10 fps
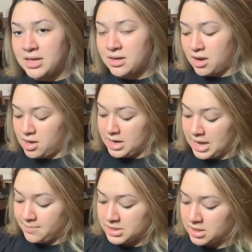on
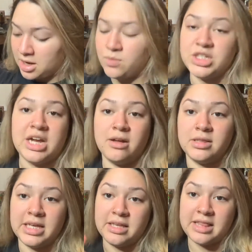Amazon, which I'll
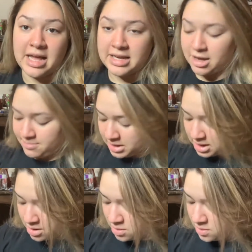link that down
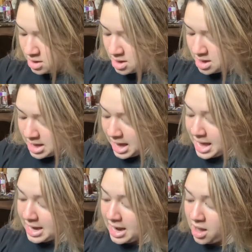below.
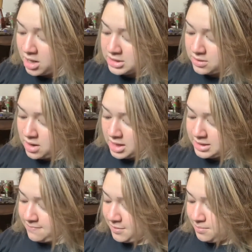And I also got
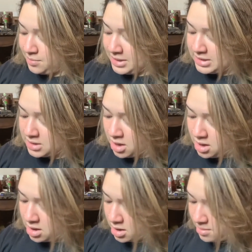them from Breeze
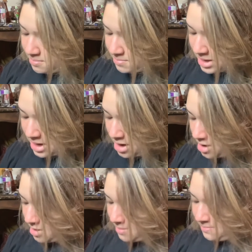Talk, but
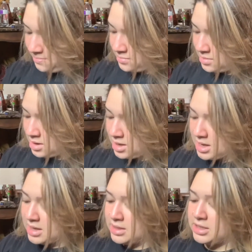
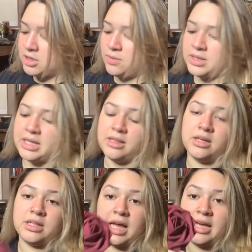these are what they look
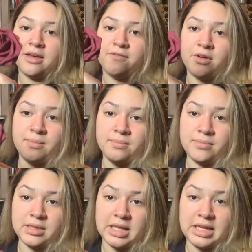like from
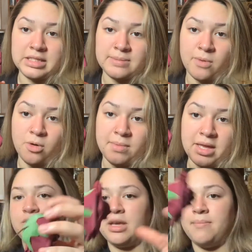Ling's
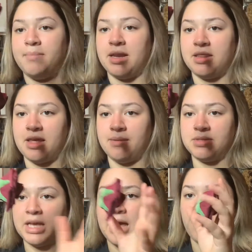Moment. You can bend them
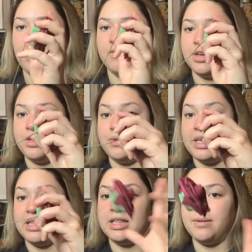to however you
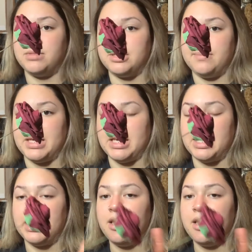need them to be.